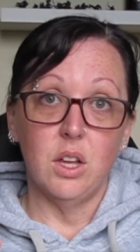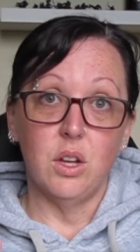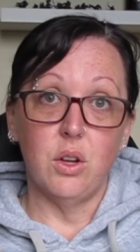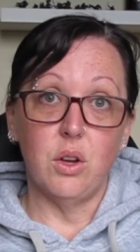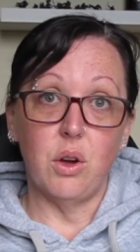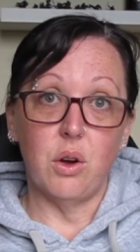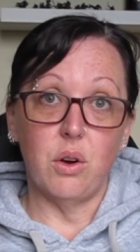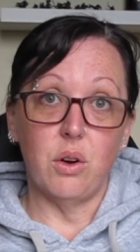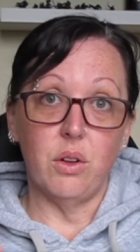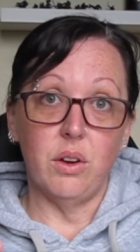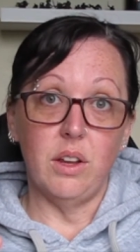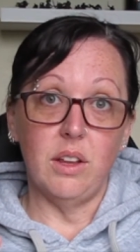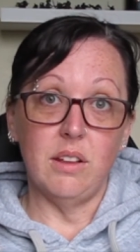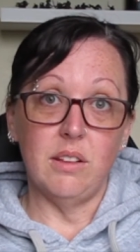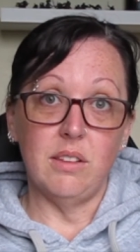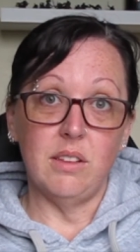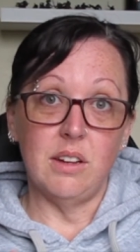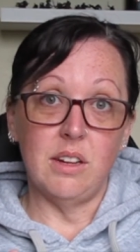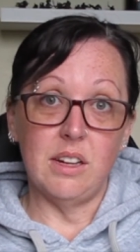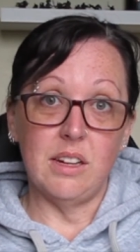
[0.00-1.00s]
God
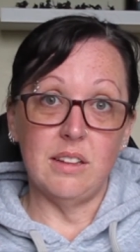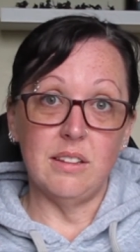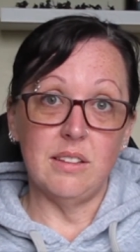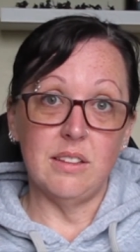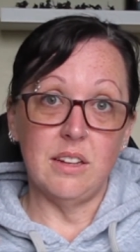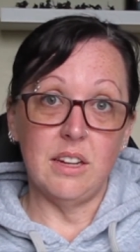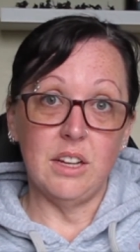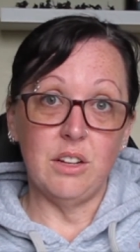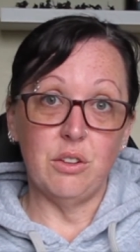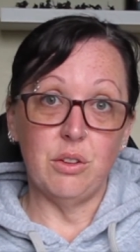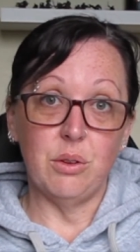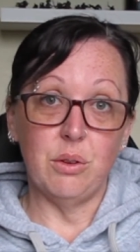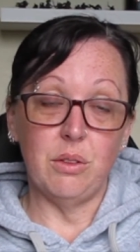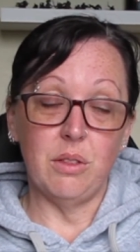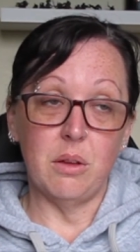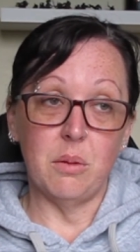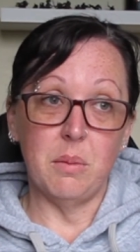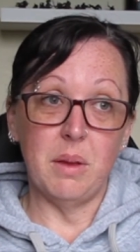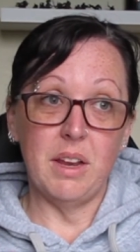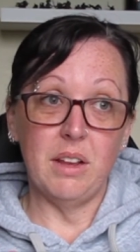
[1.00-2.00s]
isn't listening to them.